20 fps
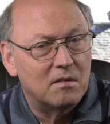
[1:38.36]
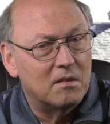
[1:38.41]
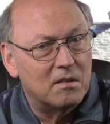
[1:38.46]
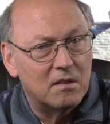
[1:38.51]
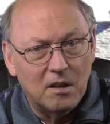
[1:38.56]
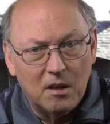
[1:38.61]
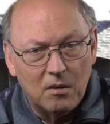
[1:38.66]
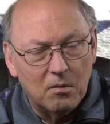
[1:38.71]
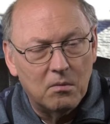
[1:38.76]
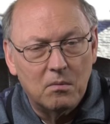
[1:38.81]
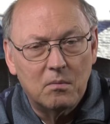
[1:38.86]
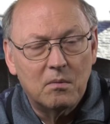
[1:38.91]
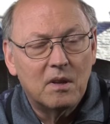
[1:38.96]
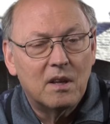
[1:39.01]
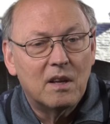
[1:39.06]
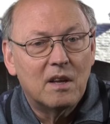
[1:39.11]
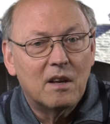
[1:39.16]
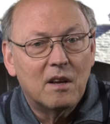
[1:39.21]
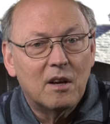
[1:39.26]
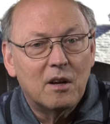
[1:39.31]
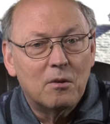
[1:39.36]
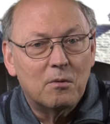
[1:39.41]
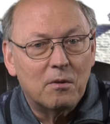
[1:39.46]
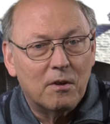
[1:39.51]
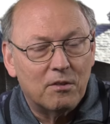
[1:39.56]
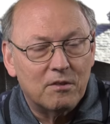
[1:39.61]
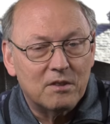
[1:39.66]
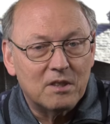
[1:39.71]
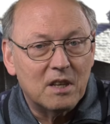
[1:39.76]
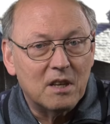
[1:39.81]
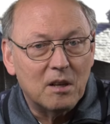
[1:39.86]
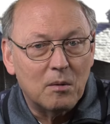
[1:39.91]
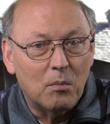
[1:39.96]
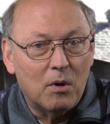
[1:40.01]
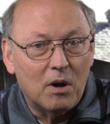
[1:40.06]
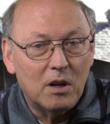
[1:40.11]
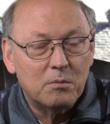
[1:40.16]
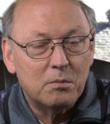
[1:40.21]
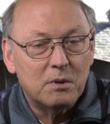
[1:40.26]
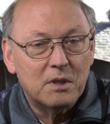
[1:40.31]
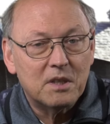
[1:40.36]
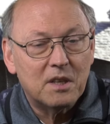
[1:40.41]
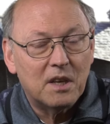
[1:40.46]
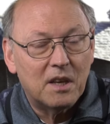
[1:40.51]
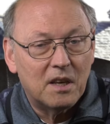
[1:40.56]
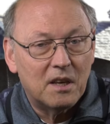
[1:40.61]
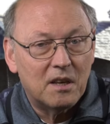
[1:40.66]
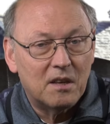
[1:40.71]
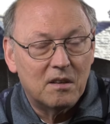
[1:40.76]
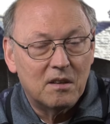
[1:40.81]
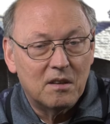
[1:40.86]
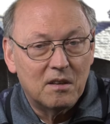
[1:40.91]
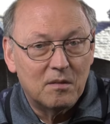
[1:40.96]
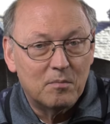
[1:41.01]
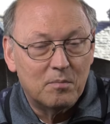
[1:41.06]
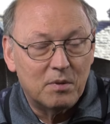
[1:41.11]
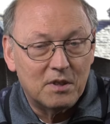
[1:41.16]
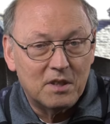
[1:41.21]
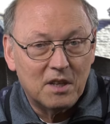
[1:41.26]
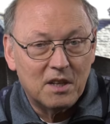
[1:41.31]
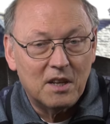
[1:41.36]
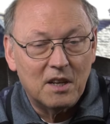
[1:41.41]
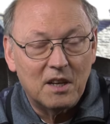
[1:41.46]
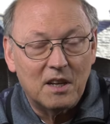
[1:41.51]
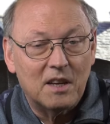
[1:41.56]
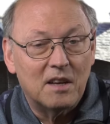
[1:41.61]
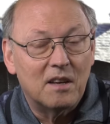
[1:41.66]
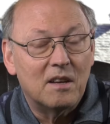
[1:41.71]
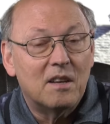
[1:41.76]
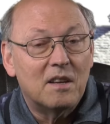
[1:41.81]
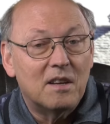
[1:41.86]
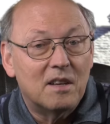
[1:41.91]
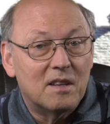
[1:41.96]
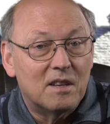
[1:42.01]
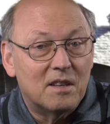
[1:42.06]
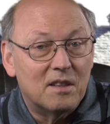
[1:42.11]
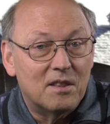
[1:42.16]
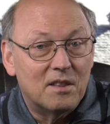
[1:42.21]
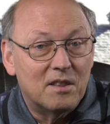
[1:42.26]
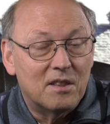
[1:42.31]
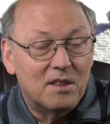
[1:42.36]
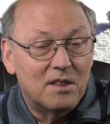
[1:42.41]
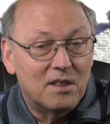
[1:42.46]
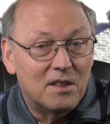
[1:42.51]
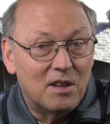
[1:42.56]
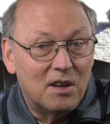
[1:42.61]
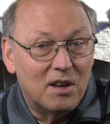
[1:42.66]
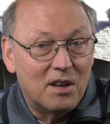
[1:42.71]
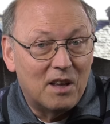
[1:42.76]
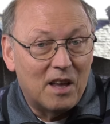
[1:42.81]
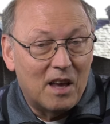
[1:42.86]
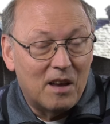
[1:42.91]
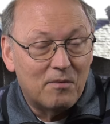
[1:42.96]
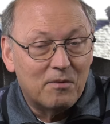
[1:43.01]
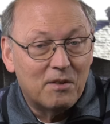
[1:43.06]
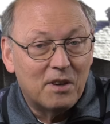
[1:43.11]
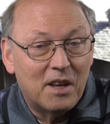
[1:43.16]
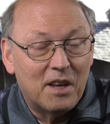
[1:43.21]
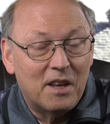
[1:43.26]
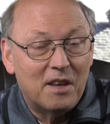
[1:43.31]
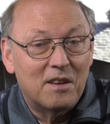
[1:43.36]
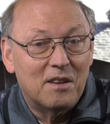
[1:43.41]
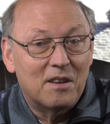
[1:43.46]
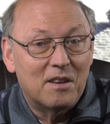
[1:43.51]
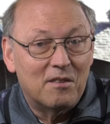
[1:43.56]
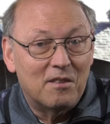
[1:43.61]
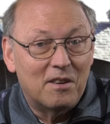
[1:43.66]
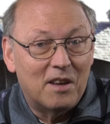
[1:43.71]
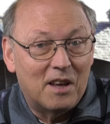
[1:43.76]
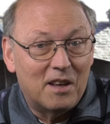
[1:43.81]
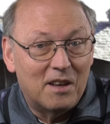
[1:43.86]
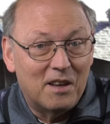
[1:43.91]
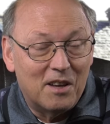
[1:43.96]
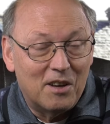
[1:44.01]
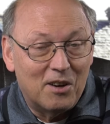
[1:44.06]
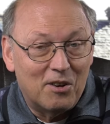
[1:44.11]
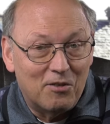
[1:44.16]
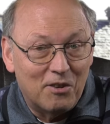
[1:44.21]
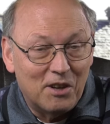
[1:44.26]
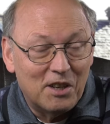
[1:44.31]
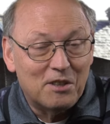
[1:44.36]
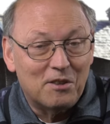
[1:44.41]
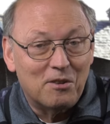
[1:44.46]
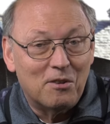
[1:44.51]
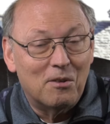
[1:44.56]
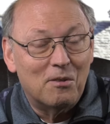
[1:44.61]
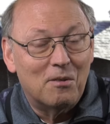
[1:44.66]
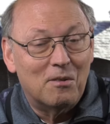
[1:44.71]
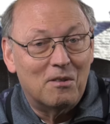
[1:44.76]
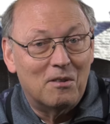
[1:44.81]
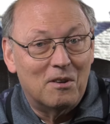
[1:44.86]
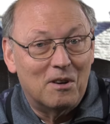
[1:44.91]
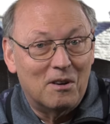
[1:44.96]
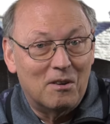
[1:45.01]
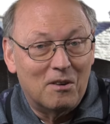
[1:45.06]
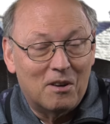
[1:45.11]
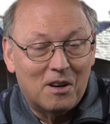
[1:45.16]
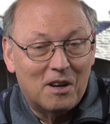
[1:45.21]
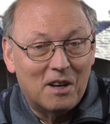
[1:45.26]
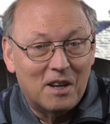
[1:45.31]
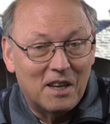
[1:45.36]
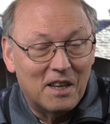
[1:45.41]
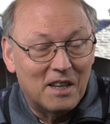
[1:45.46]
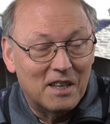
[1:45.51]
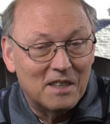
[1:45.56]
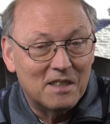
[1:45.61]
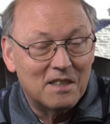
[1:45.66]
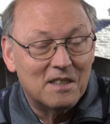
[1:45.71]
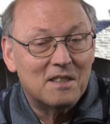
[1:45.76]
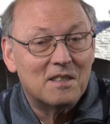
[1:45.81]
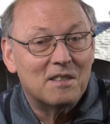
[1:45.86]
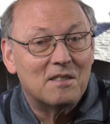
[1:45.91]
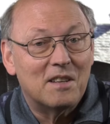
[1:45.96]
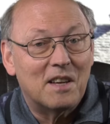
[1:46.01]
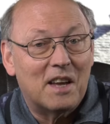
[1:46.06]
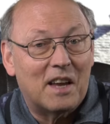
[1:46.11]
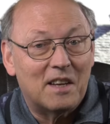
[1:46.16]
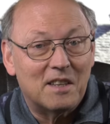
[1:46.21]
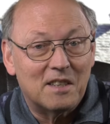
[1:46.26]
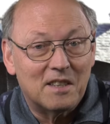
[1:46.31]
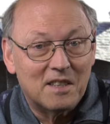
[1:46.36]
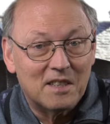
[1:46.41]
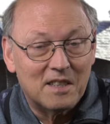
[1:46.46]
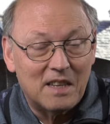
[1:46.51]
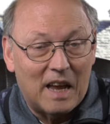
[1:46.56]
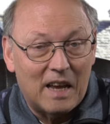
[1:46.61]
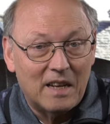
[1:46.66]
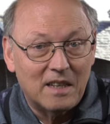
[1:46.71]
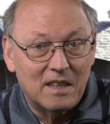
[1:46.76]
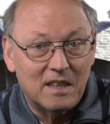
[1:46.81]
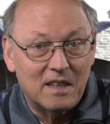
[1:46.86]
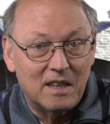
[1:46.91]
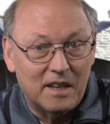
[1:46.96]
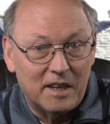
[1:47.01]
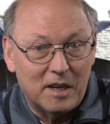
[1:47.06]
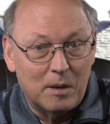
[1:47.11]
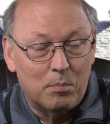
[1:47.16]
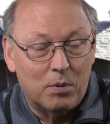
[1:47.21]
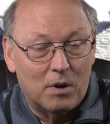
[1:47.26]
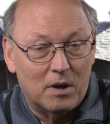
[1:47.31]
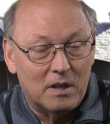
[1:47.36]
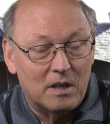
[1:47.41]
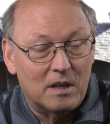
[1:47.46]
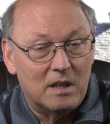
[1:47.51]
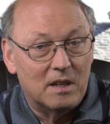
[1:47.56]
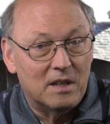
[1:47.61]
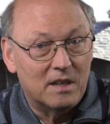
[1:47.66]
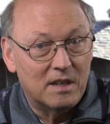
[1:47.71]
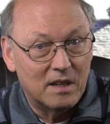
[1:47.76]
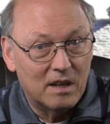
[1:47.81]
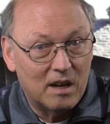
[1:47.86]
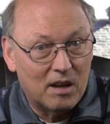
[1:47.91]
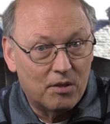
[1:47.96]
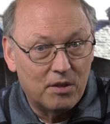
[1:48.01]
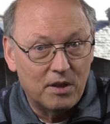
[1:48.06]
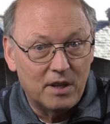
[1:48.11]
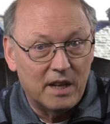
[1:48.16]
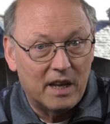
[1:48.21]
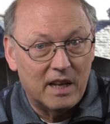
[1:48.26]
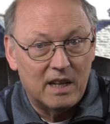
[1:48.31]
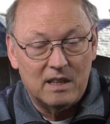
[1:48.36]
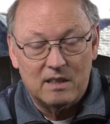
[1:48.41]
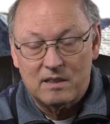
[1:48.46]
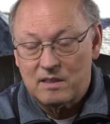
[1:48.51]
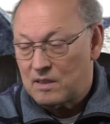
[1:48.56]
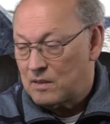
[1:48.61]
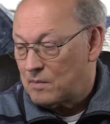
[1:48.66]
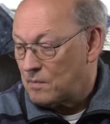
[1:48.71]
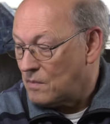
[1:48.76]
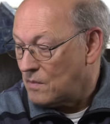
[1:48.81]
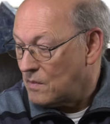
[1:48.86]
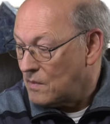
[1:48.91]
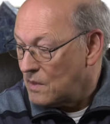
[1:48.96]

no. With single malt whiskey in particular, every retro look is a standard liquor bottle, nothing else.